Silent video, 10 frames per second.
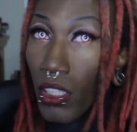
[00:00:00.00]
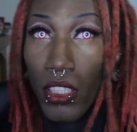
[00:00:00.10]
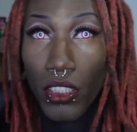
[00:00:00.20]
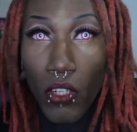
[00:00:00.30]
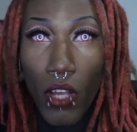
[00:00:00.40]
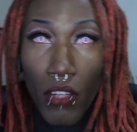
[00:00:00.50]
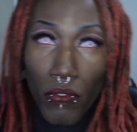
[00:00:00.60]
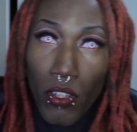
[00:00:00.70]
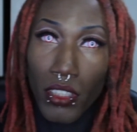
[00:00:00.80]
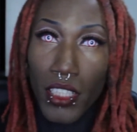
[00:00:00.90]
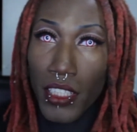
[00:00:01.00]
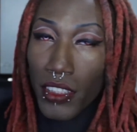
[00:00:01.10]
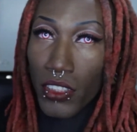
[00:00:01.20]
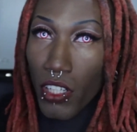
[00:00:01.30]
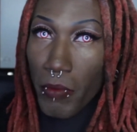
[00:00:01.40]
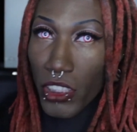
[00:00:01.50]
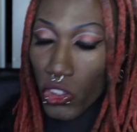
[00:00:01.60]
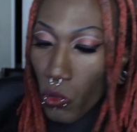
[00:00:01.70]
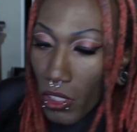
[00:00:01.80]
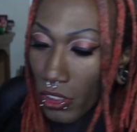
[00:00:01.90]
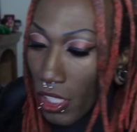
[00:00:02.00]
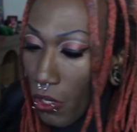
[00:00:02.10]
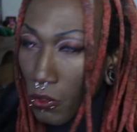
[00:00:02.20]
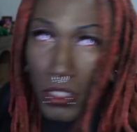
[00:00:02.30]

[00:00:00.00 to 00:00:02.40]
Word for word: So unfortunately, this is going to be a short show.